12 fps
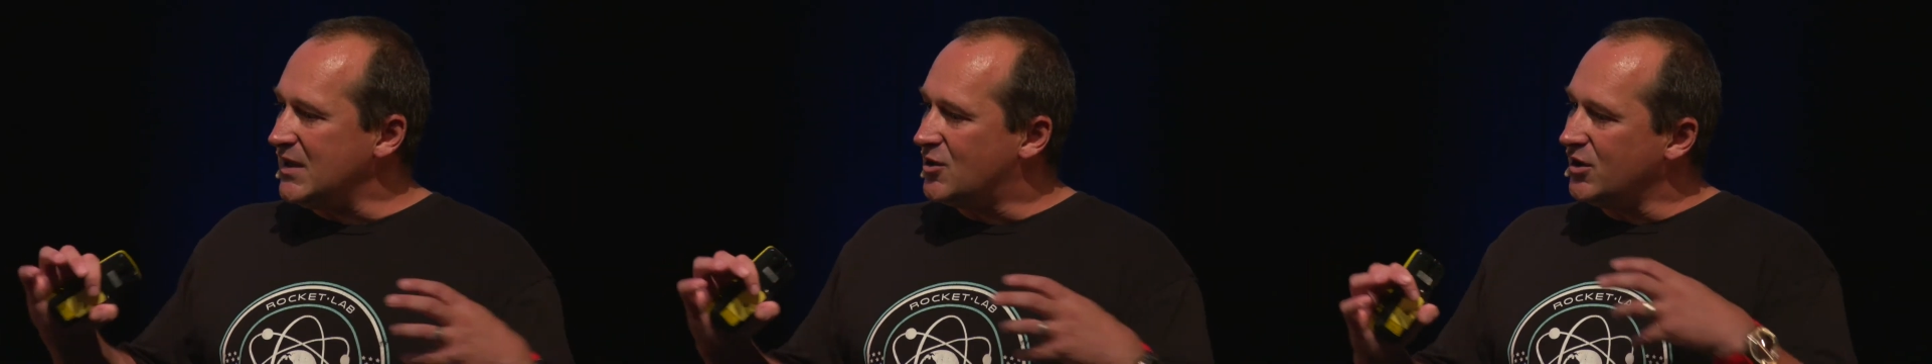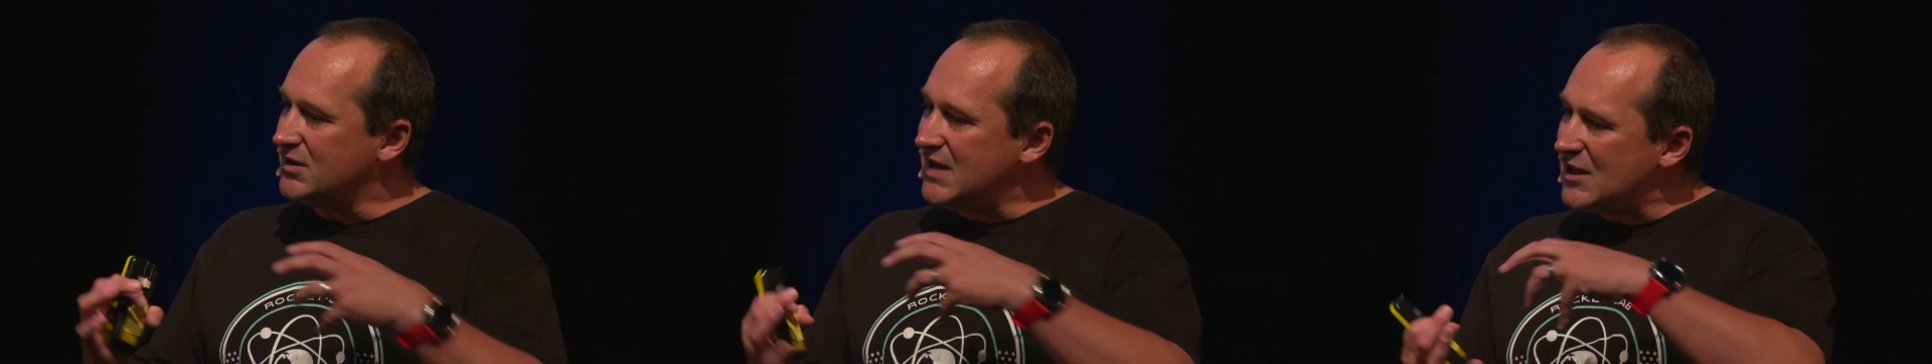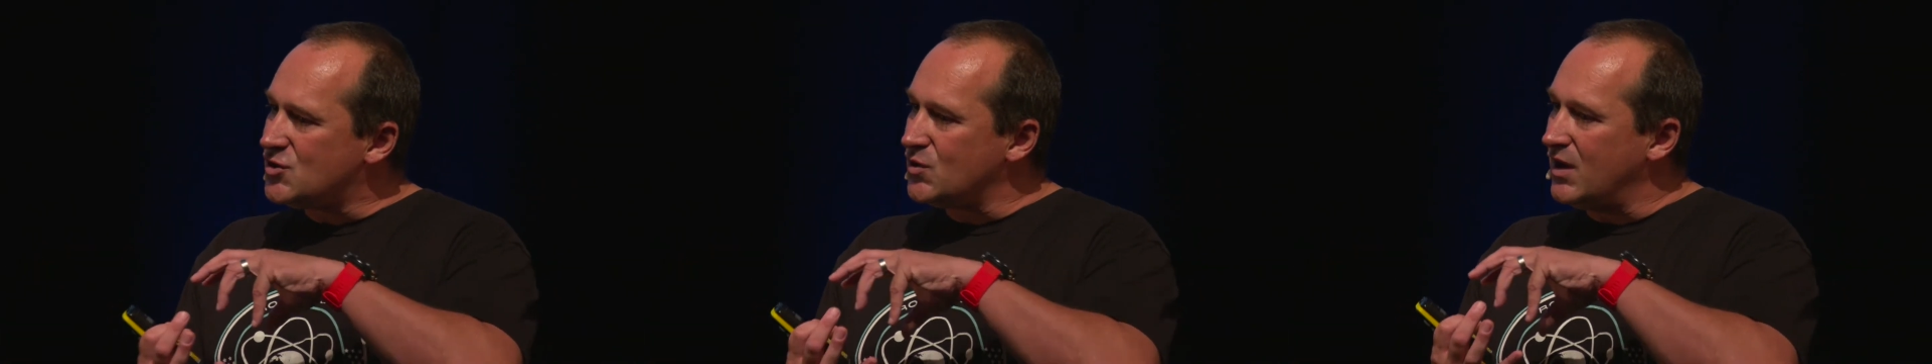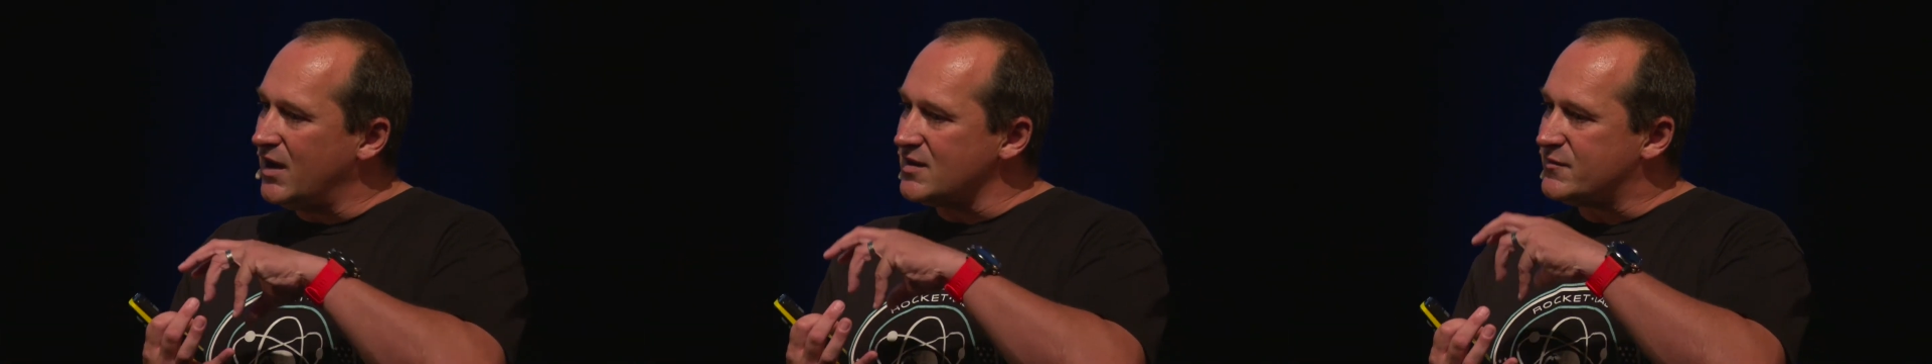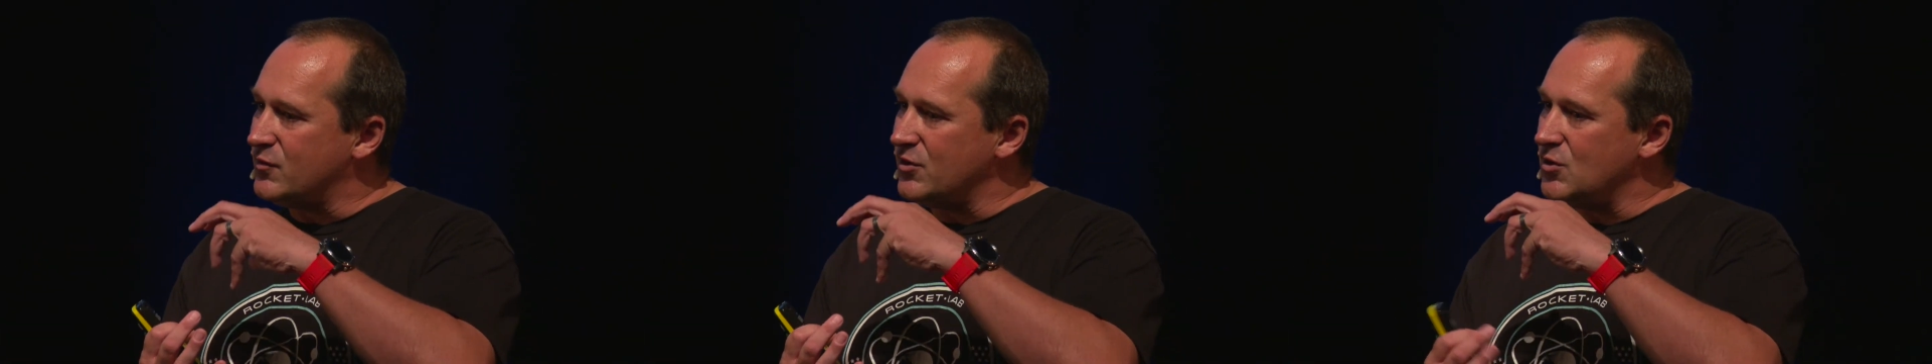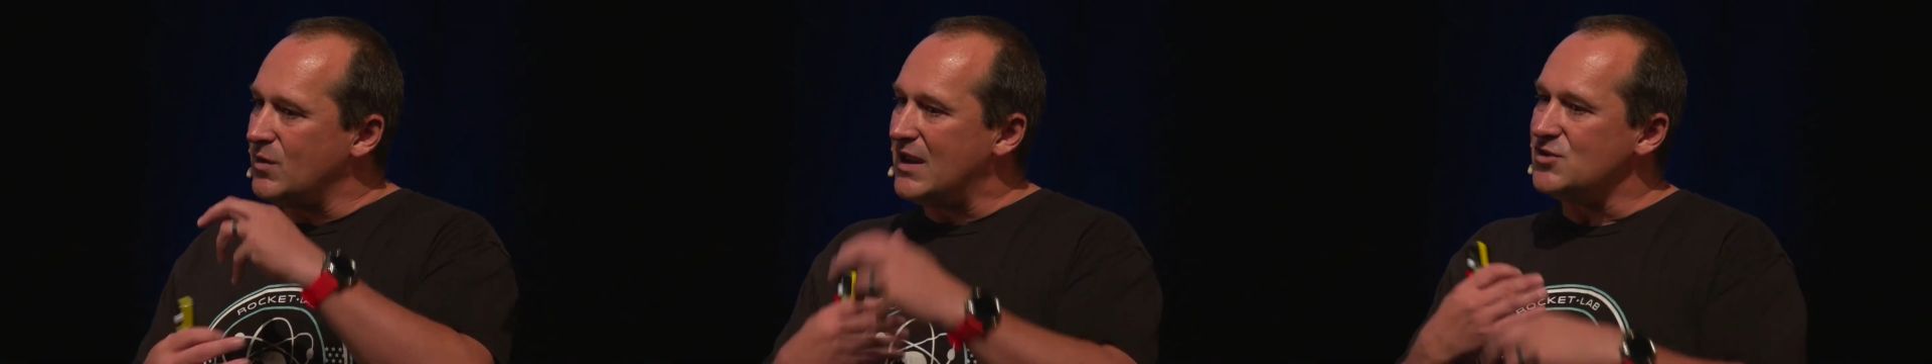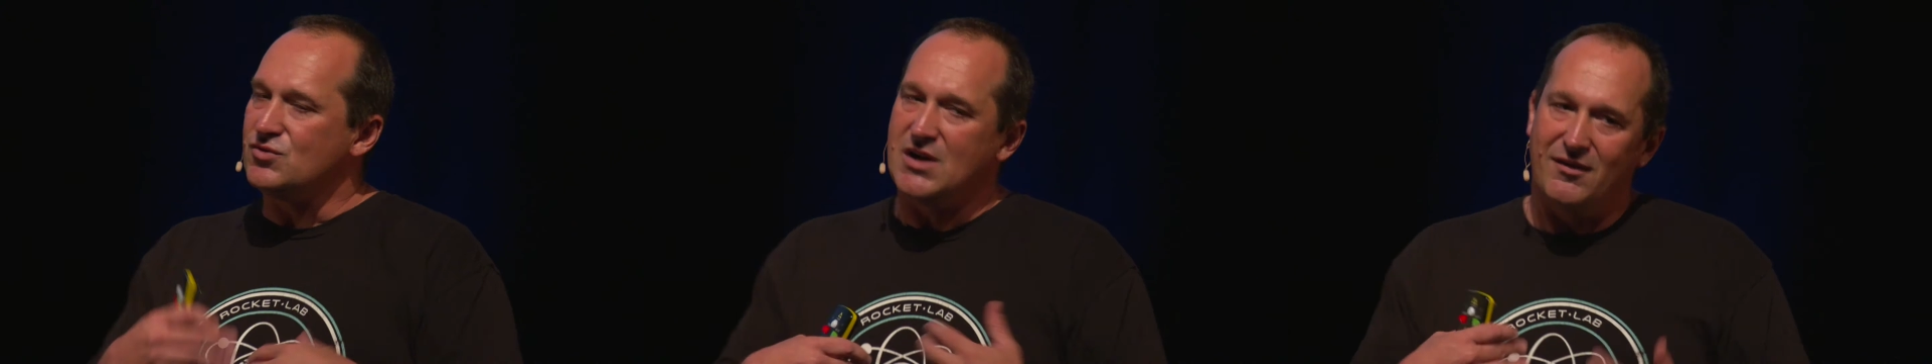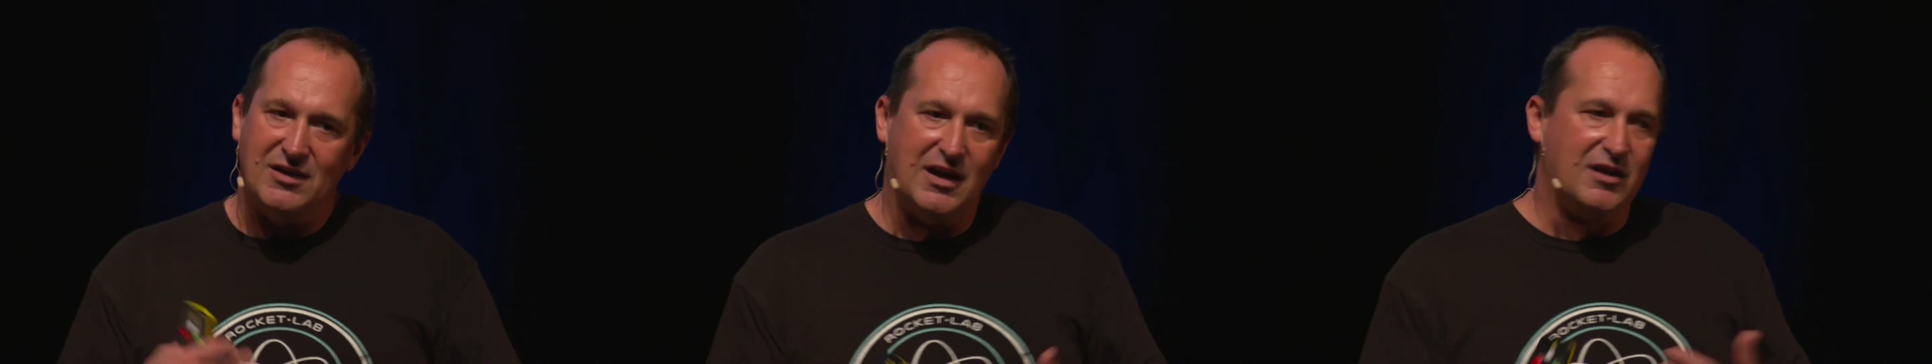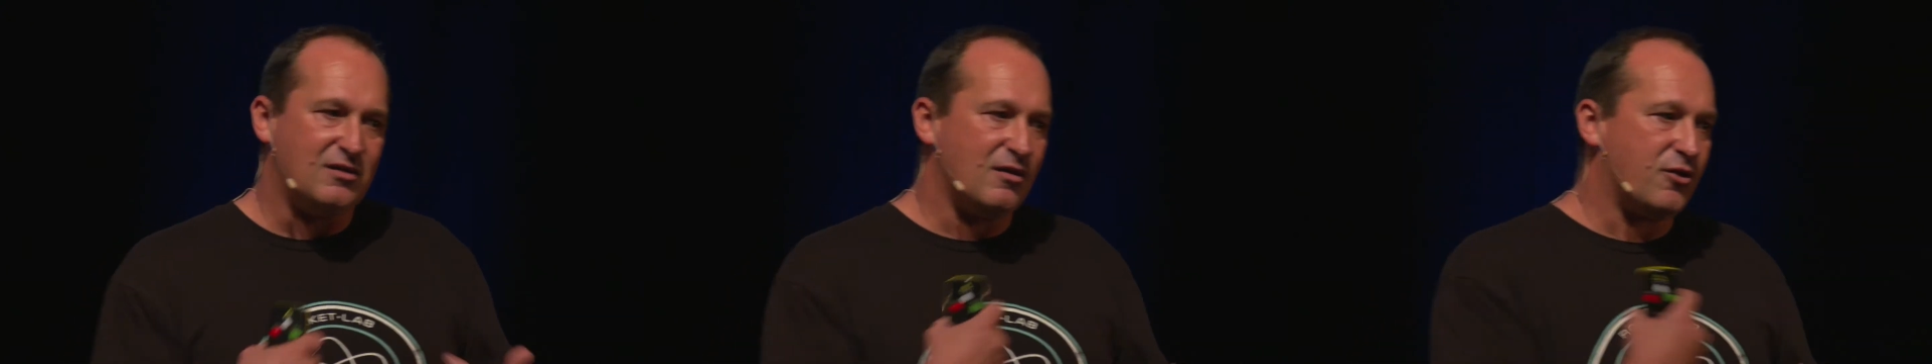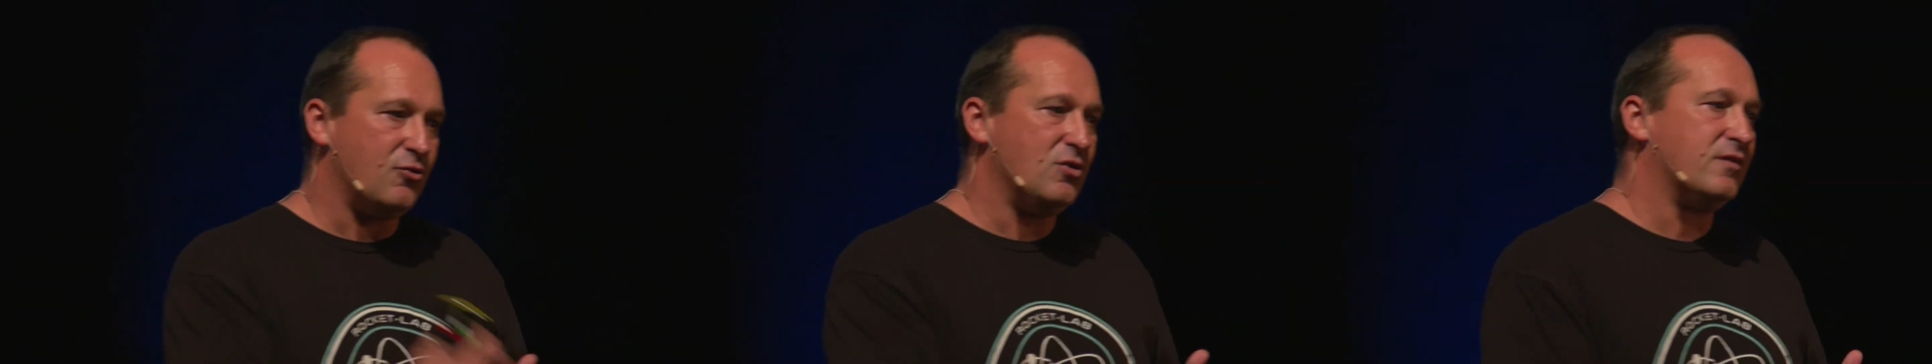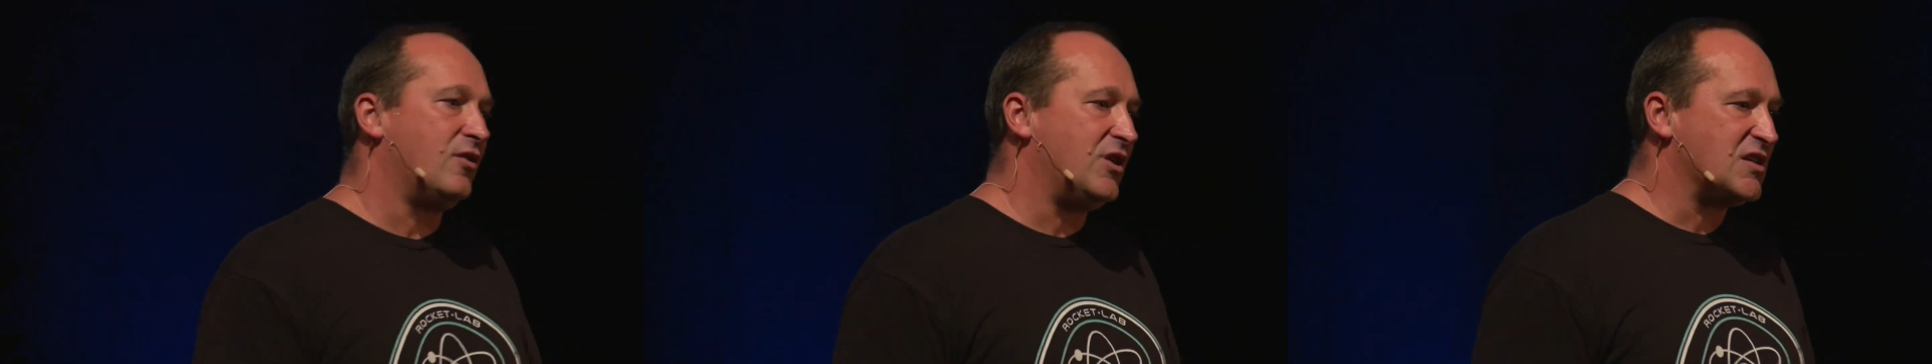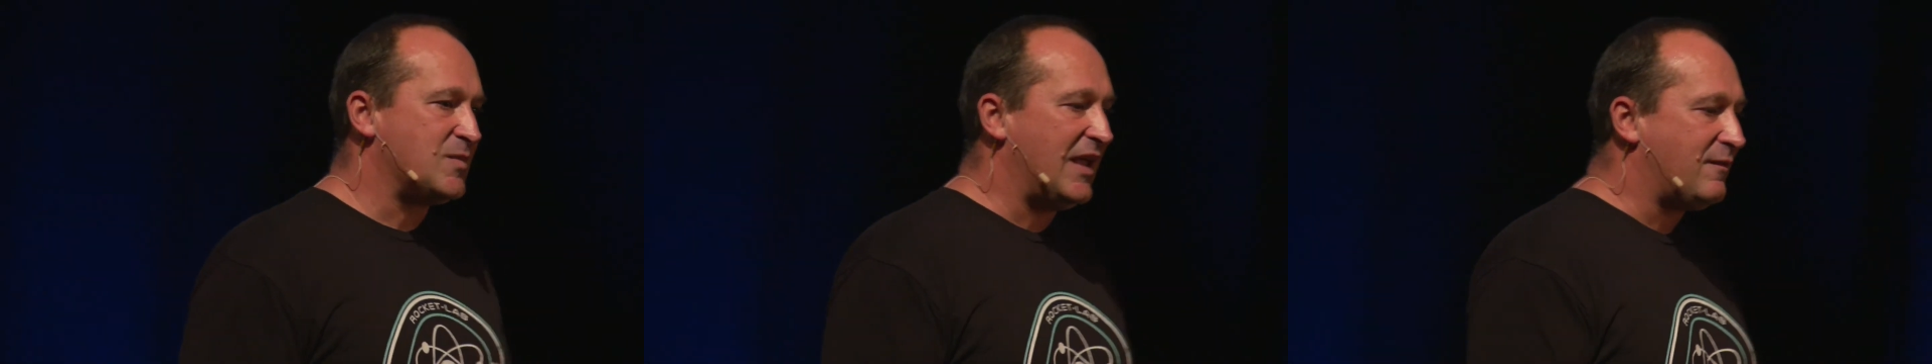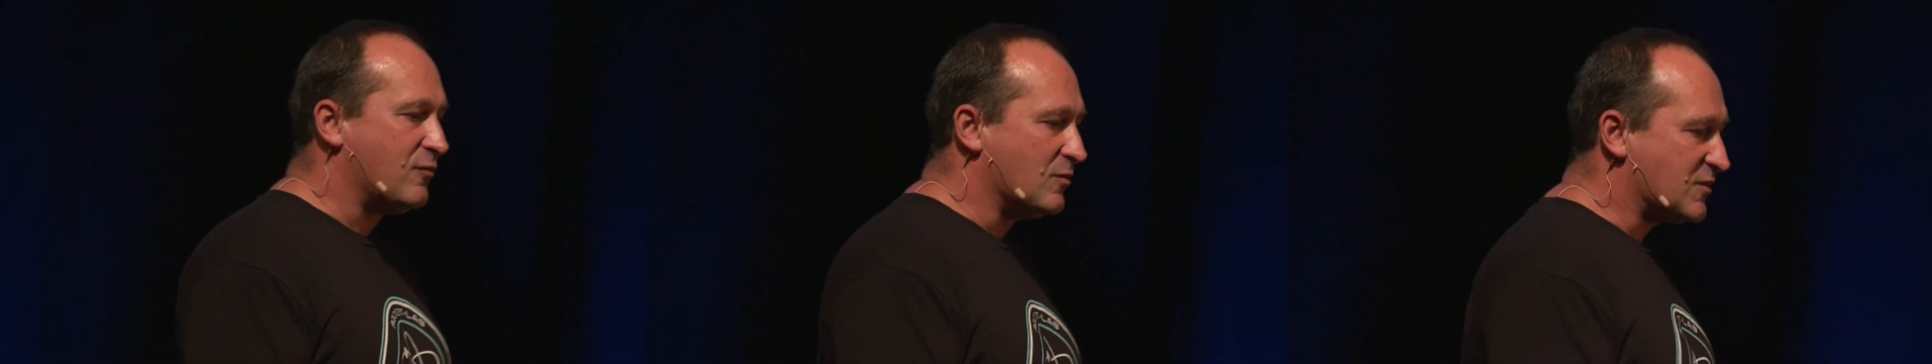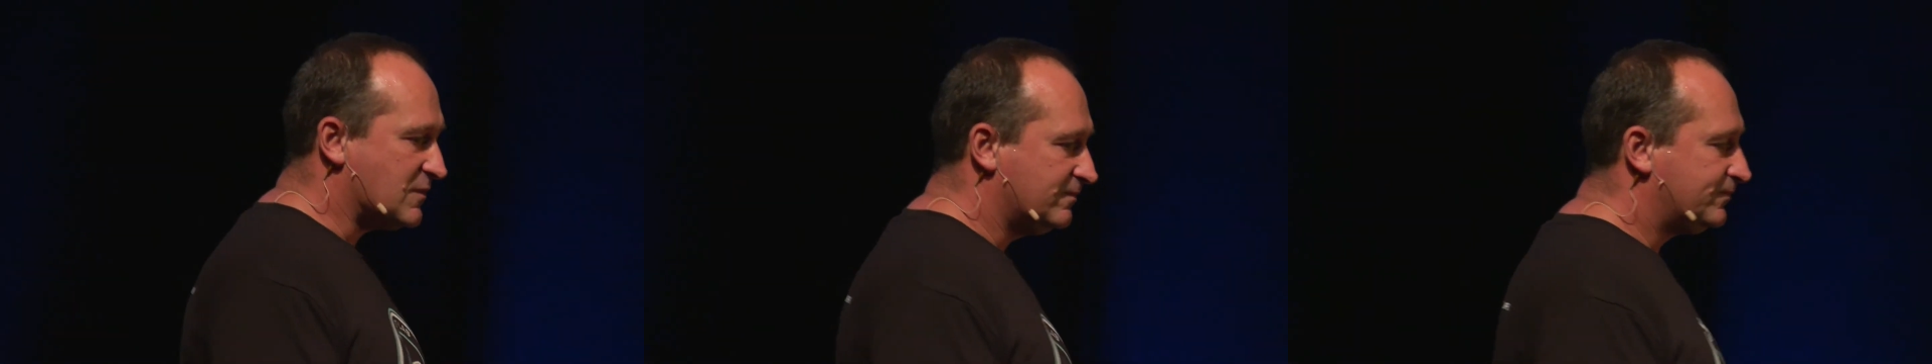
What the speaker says: contextualized for you as you navigate through the various platforms.